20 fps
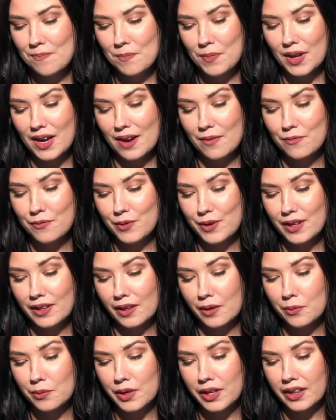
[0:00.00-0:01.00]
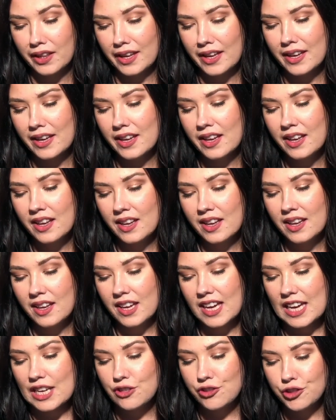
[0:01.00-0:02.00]
I really
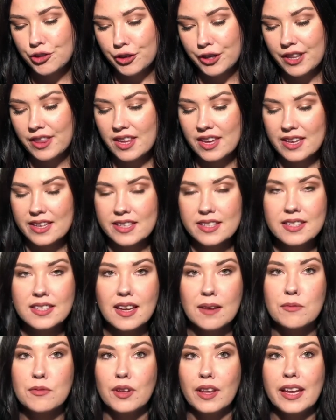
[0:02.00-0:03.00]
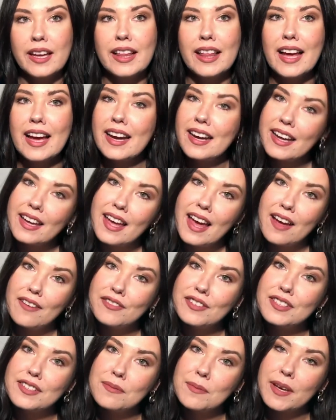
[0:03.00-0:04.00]
enjoy this. I'm really glad I have
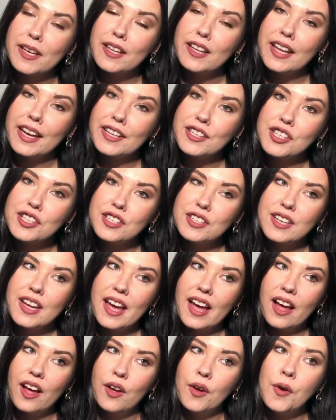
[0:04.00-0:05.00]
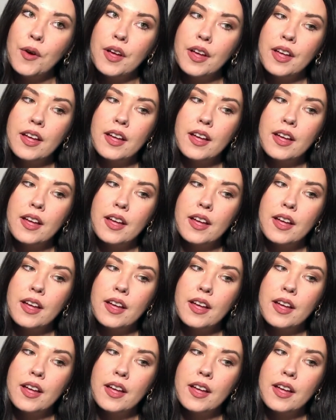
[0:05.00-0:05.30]
this in my collection now.